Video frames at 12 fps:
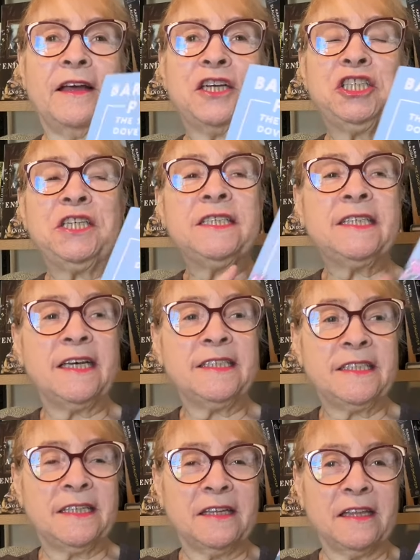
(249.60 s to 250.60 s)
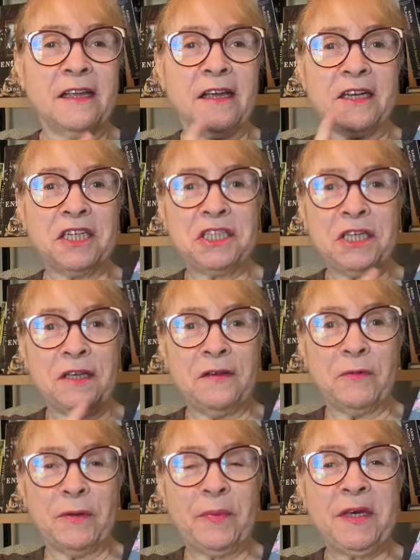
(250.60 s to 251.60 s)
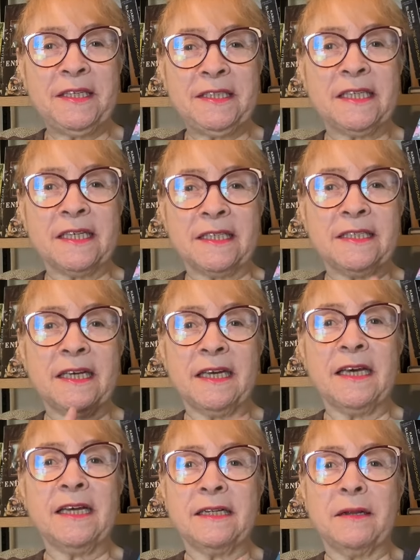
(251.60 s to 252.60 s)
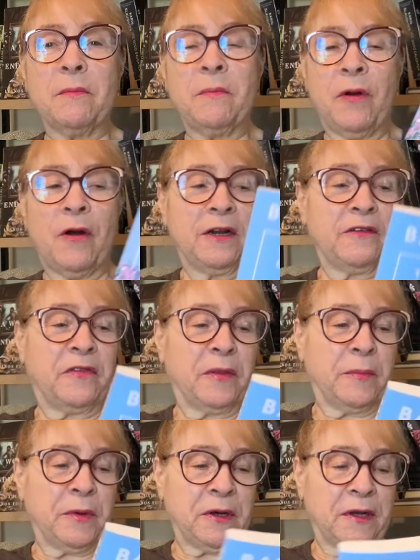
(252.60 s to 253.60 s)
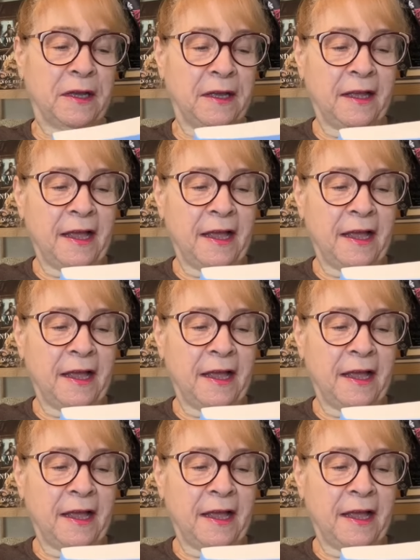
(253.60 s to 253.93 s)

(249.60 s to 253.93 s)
she says, she repeats this in part of the book.